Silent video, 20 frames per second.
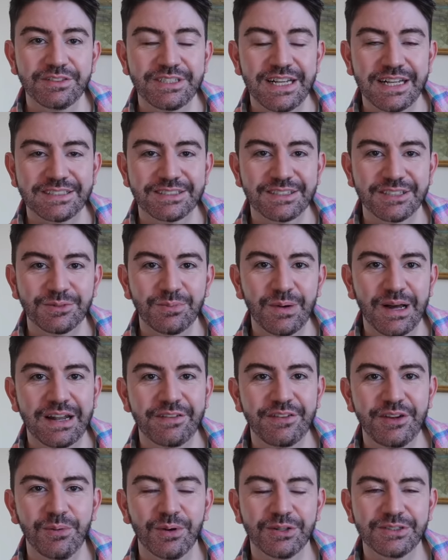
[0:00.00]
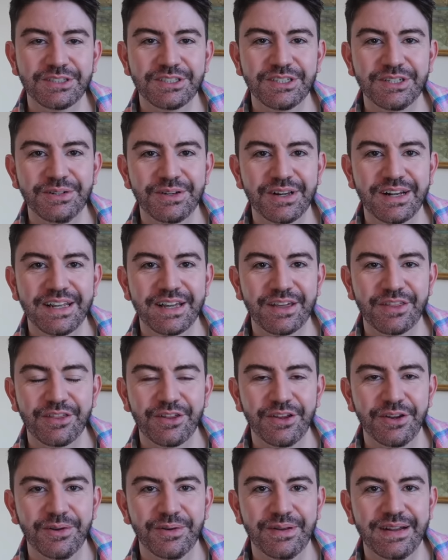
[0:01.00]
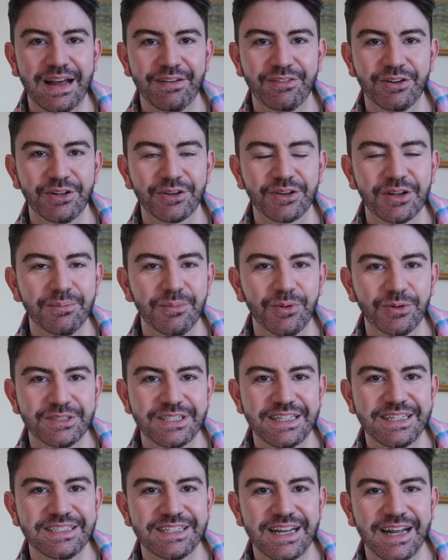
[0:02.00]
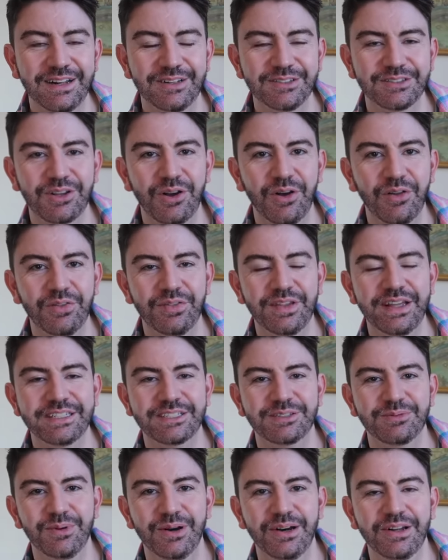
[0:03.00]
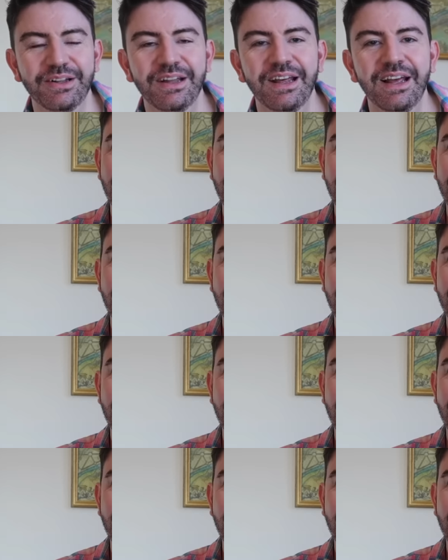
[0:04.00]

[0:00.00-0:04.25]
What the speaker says: of desk as well if you want to click through and have a look at more details on this one.